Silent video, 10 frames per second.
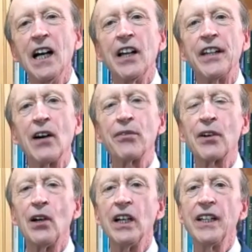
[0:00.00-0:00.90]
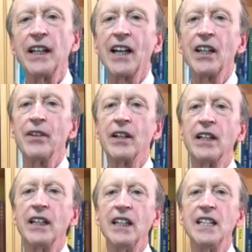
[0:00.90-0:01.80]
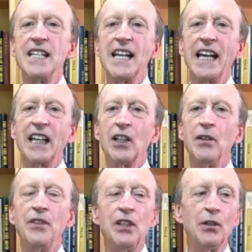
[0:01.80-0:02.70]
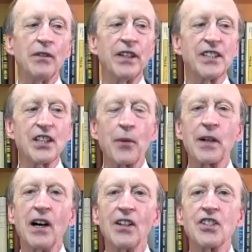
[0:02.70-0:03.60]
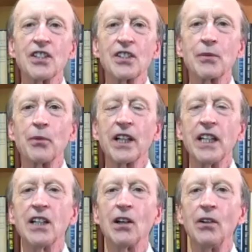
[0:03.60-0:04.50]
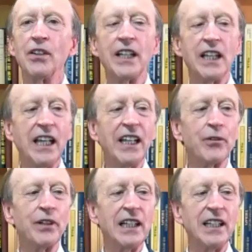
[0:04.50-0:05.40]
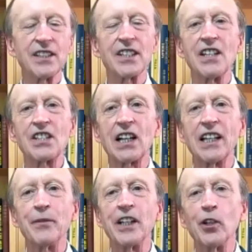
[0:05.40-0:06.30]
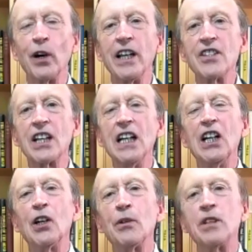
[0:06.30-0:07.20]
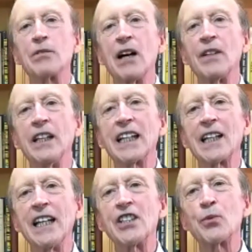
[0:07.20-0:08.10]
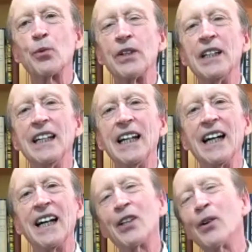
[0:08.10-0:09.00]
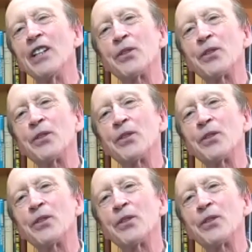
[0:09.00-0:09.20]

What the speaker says: Now, Freud had a very negative view of the subconscious, what he called the id, really, essentially, in many ways, which roughly equates